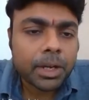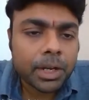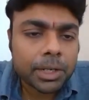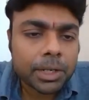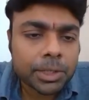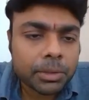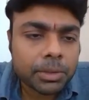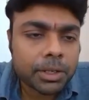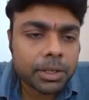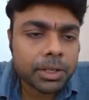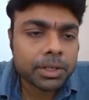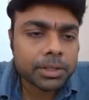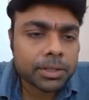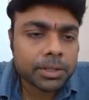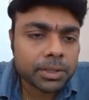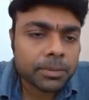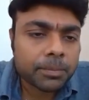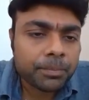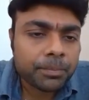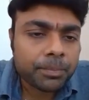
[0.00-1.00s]

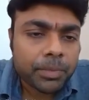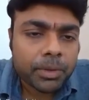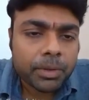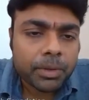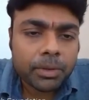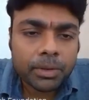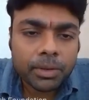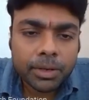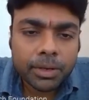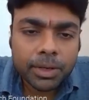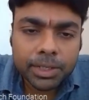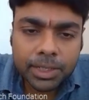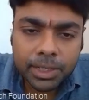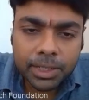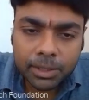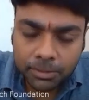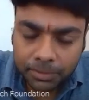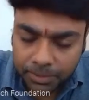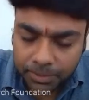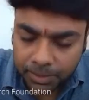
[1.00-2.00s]
Adjudication. On
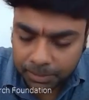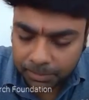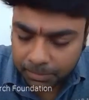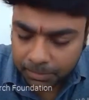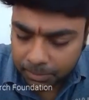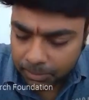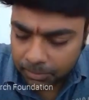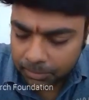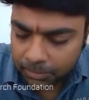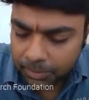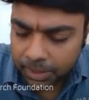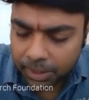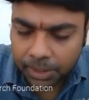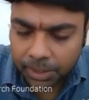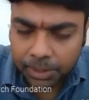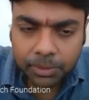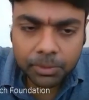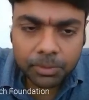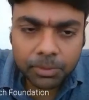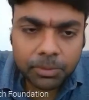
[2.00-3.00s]
receipt of statement of the
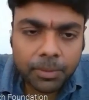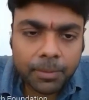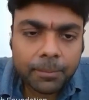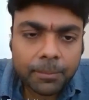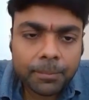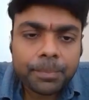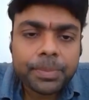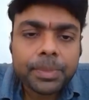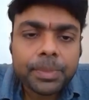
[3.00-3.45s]
IO,